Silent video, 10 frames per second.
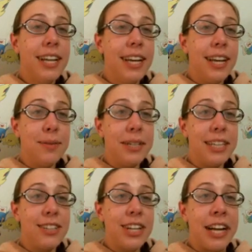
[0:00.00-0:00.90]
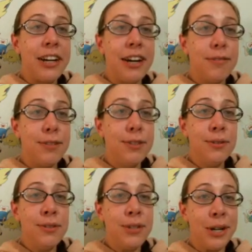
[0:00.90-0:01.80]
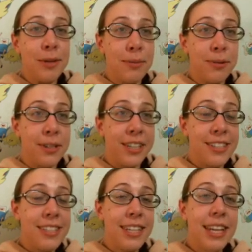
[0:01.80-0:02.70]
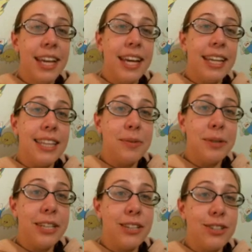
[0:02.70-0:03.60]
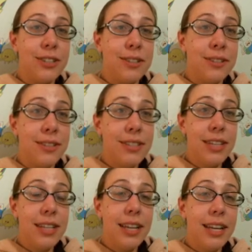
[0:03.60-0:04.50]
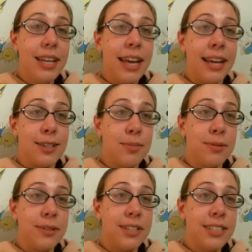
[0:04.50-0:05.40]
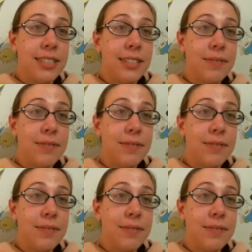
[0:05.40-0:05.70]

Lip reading: and we can check off Use Artboards, and then we can choose Export.